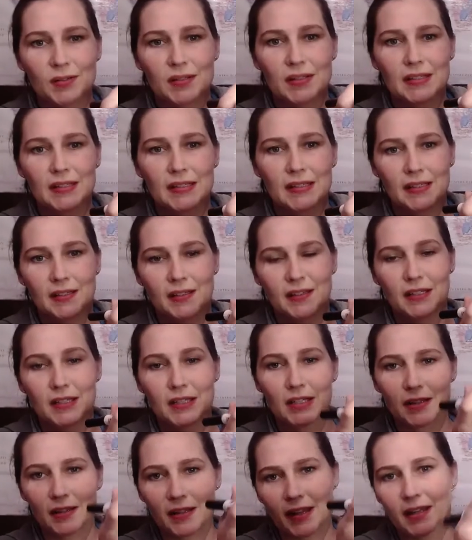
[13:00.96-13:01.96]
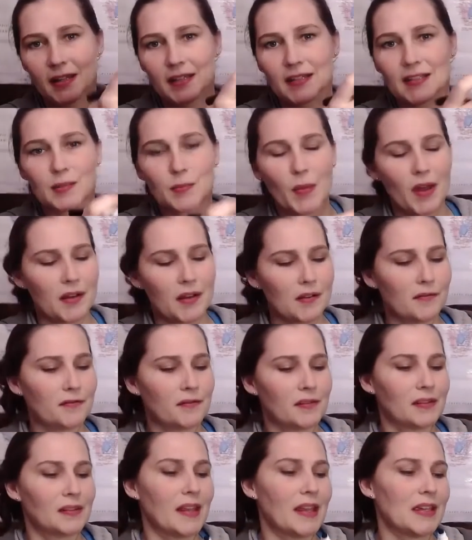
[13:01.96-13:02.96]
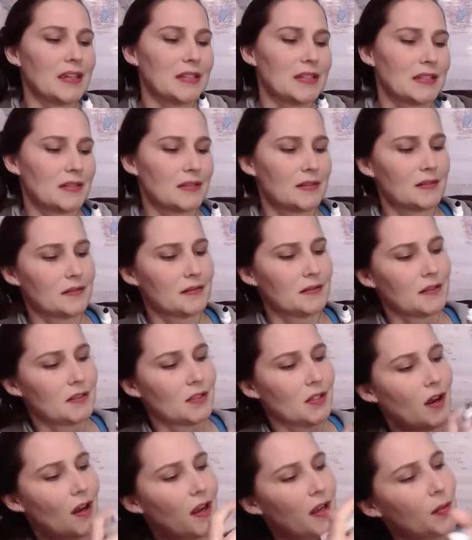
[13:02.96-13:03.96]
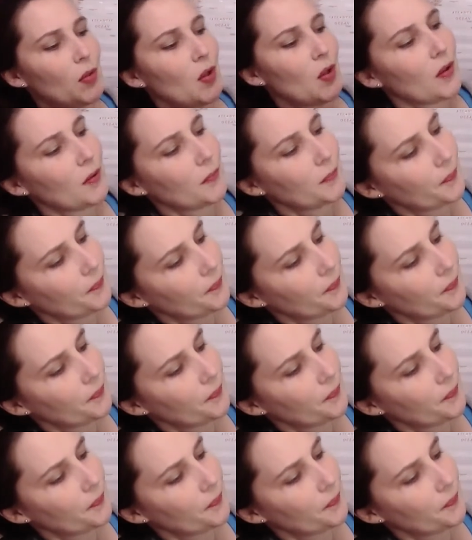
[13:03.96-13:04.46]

it's like a spot of light on your eyeball.